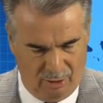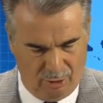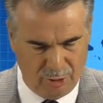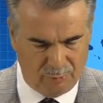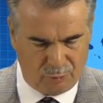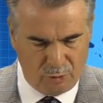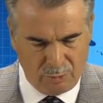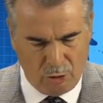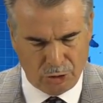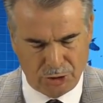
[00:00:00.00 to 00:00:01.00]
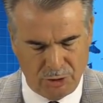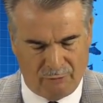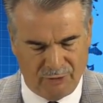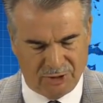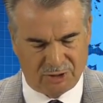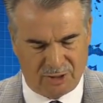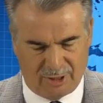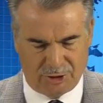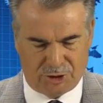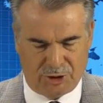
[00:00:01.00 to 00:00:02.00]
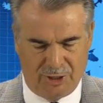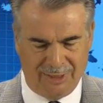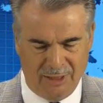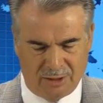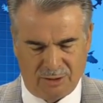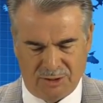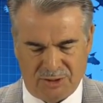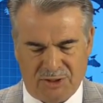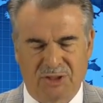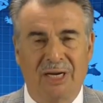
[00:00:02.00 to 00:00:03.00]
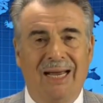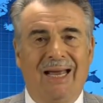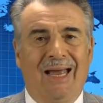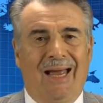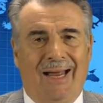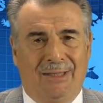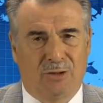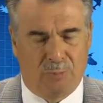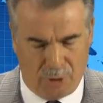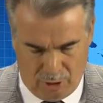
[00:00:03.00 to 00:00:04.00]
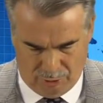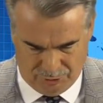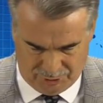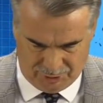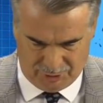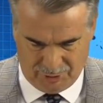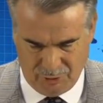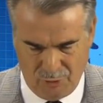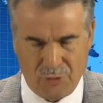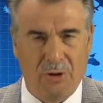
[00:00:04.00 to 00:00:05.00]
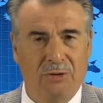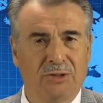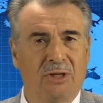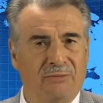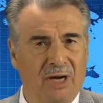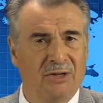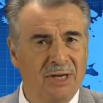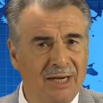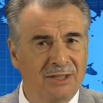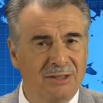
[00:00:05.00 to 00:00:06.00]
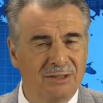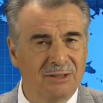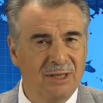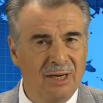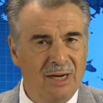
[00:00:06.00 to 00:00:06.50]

on promotion of its culture and interests as opposed to those of other nations.